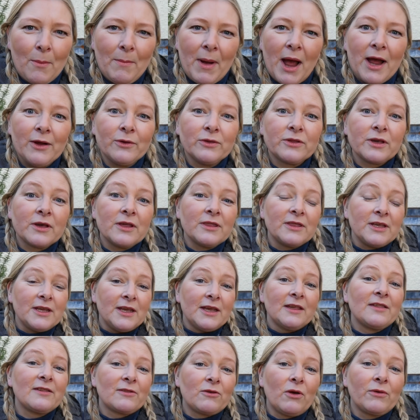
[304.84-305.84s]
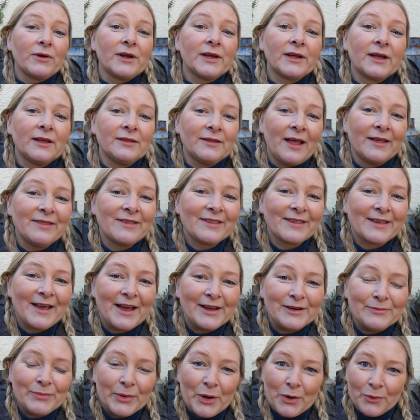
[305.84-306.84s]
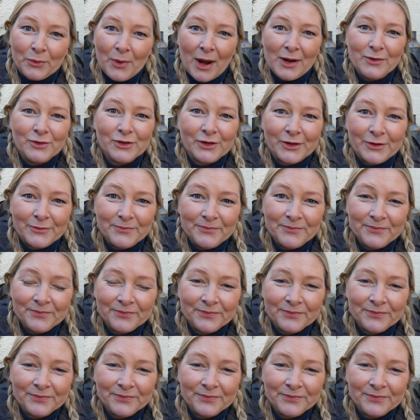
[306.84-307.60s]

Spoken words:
about the historic landscape around you.